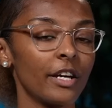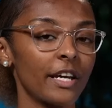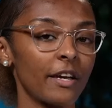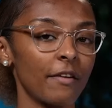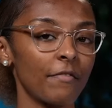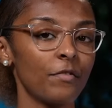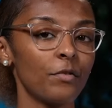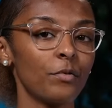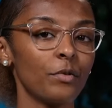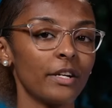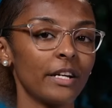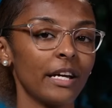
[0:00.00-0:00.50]
like
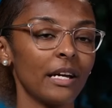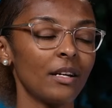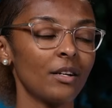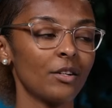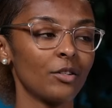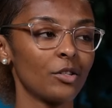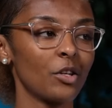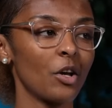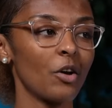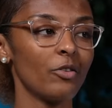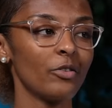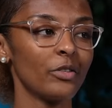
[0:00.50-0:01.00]
if you want to get
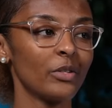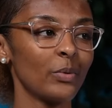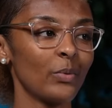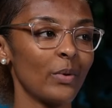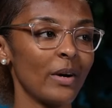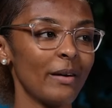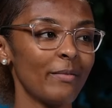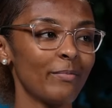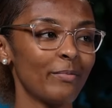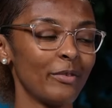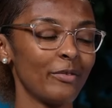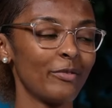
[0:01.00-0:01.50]
your toes
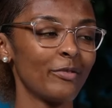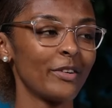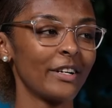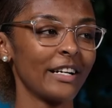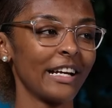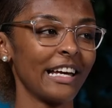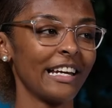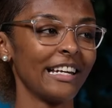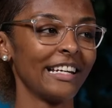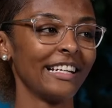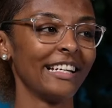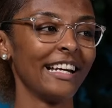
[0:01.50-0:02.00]
wet before
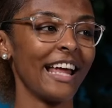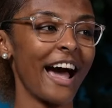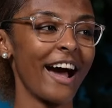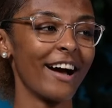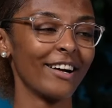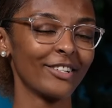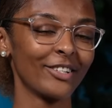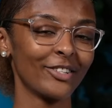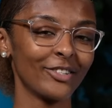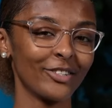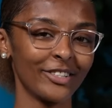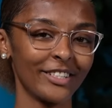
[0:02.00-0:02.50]
getting an
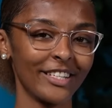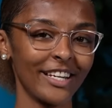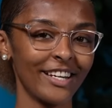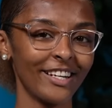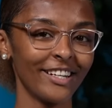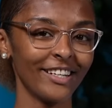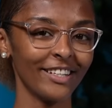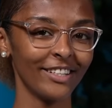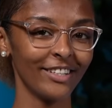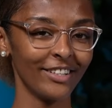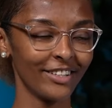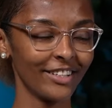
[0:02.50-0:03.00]
actual
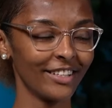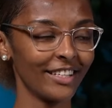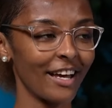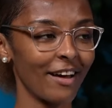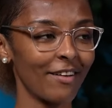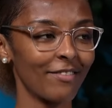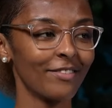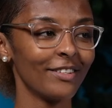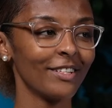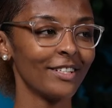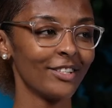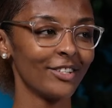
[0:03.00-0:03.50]
tenant, you could
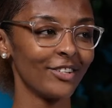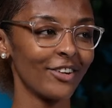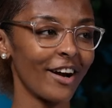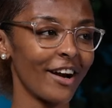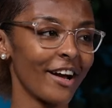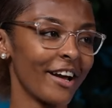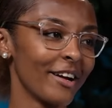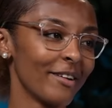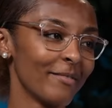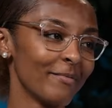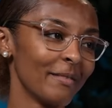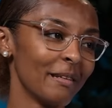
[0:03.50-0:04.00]
definitely
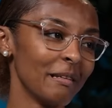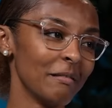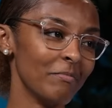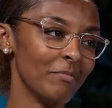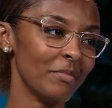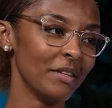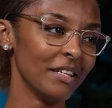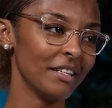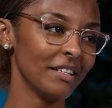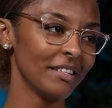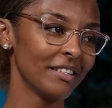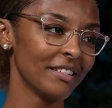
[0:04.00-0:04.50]
try
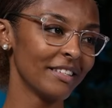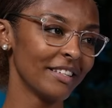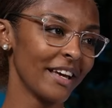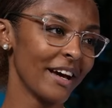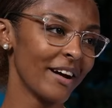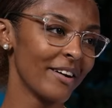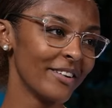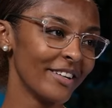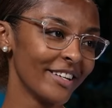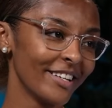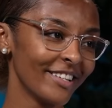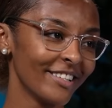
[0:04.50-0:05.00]
Airbnb, see
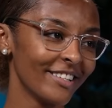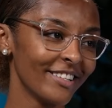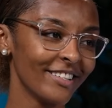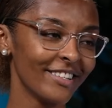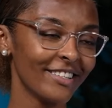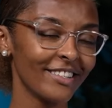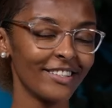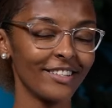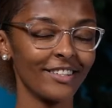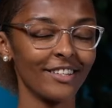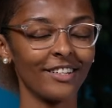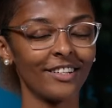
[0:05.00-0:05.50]
how it
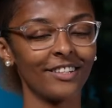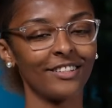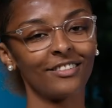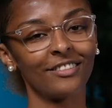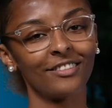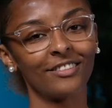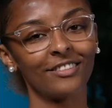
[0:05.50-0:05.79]
is, and then